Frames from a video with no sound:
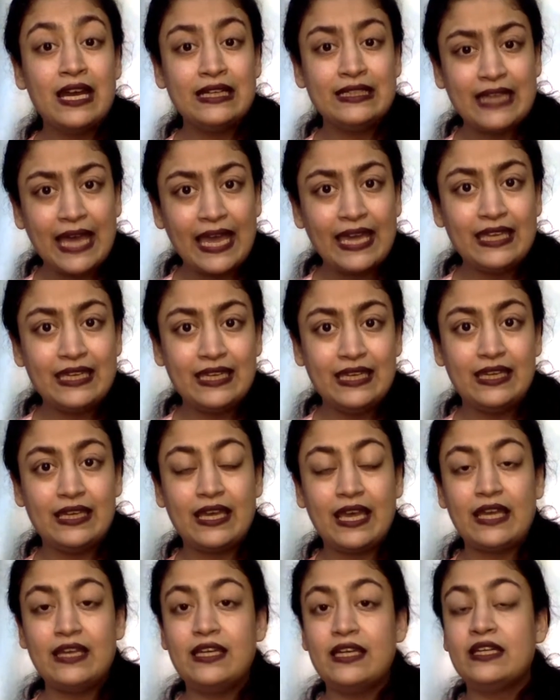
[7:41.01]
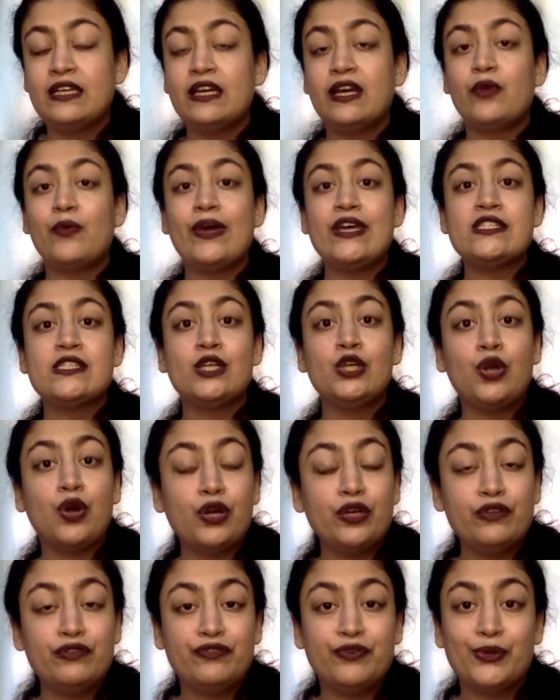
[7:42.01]
tiring and it requires a
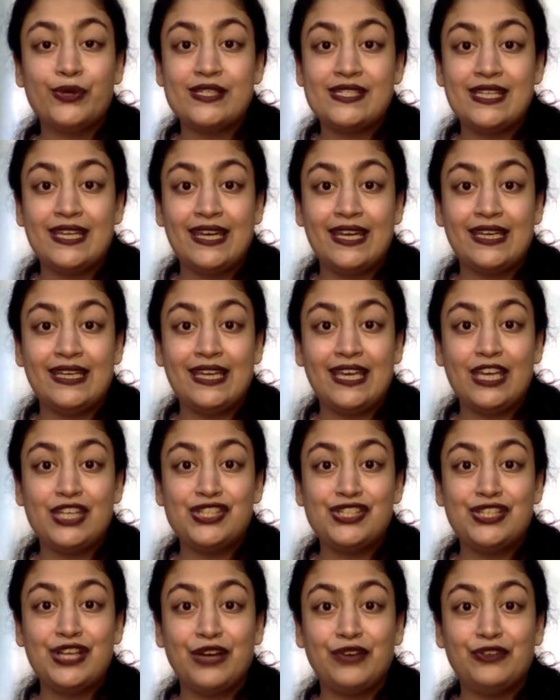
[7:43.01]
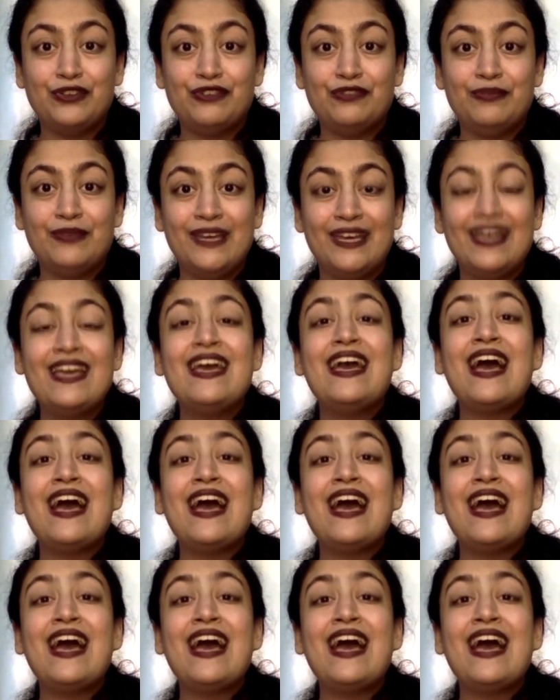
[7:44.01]
lot of focus and dedication out of me,